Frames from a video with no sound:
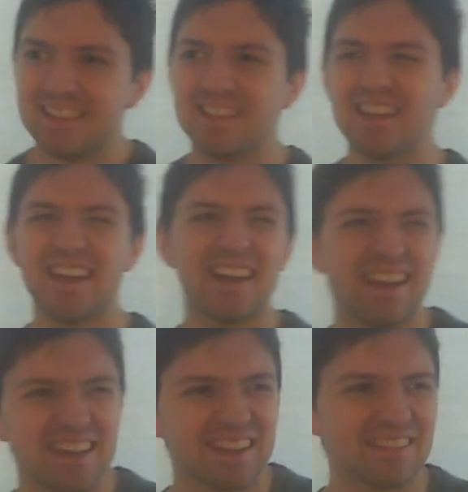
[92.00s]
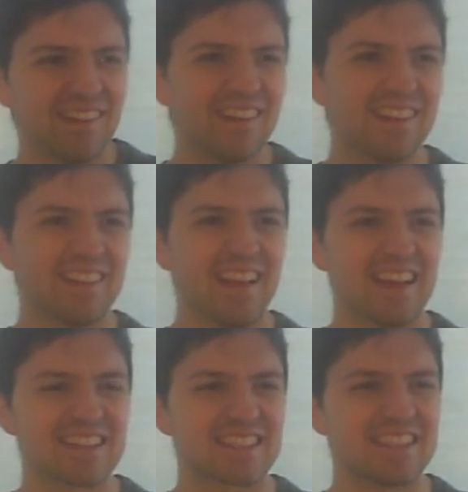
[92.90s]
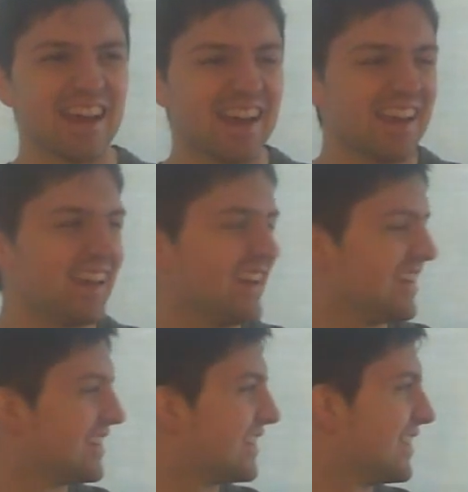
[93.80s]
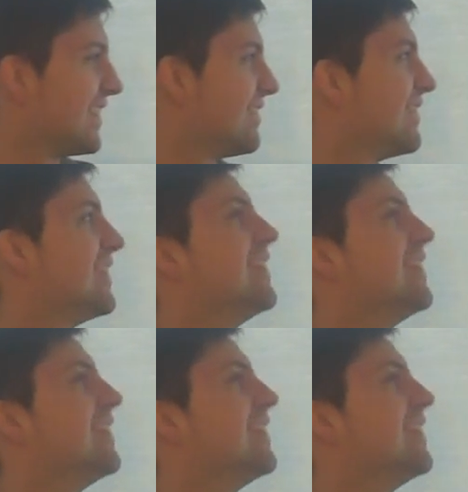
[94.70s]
Yeah, I wrote it last night, and